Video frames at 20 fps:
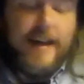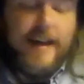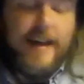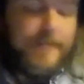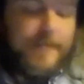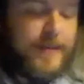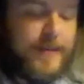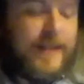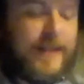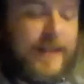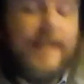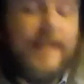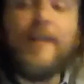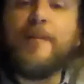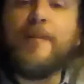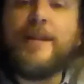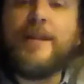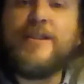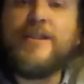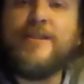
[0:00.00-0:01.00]
I've been a little
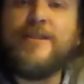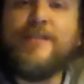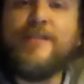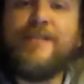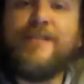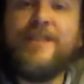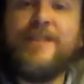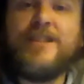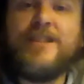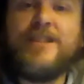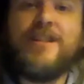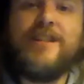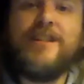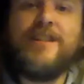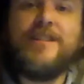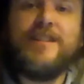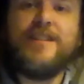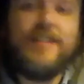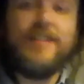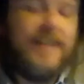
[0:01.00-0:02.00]
bit too efficient
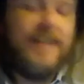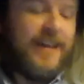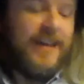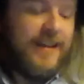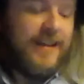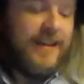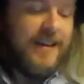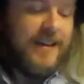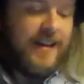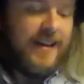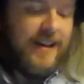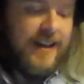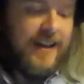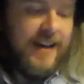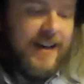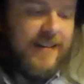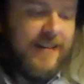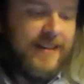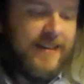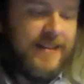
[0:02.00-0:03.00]
in
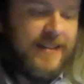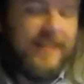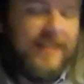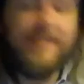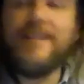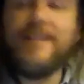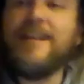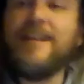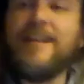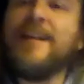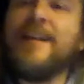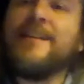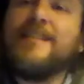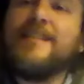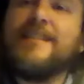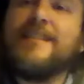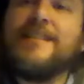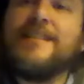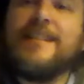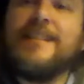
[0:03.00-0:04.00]
how I dealt with
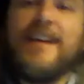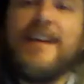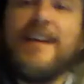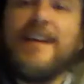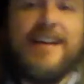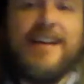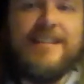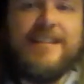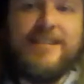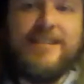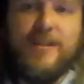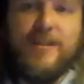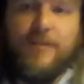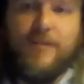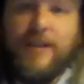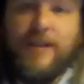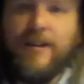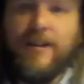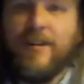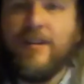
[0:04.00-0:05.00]
things. And so
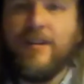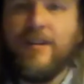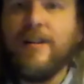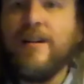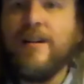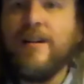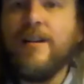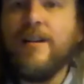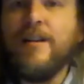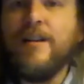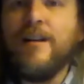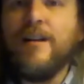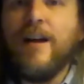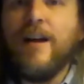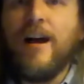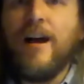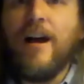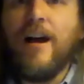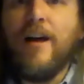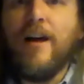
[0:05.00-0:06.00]
we're
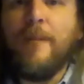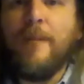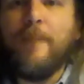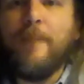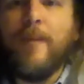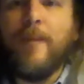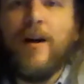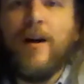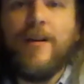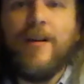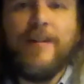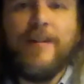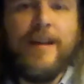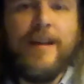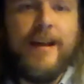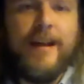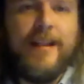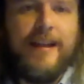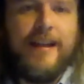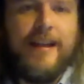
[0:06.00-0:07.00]

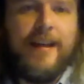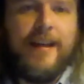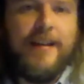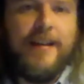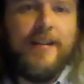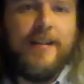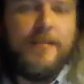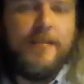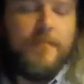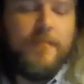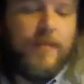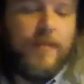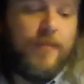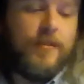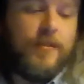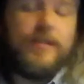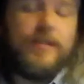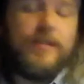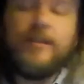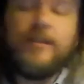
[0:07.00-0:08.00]
already at the end,
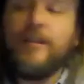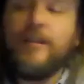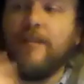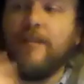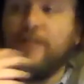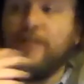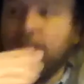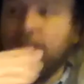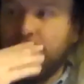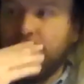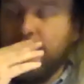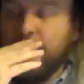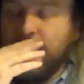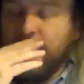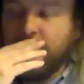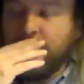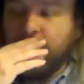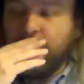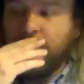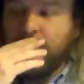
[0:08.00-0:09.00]
but we're still
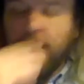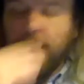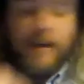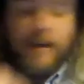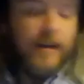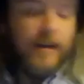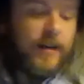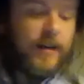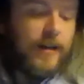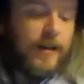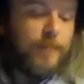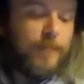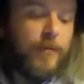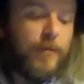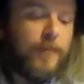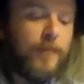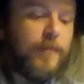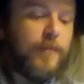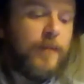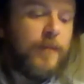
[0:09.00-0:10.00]
actually waiting on a couple
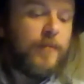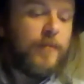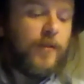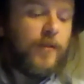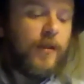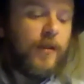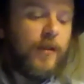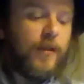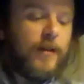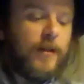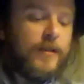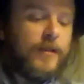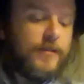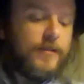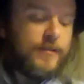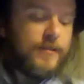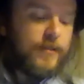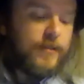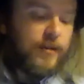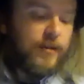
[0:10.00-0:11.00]
of people.
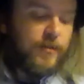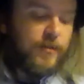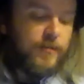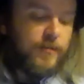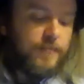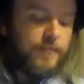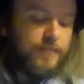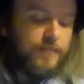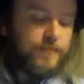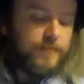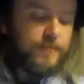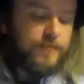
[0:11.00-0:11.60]
So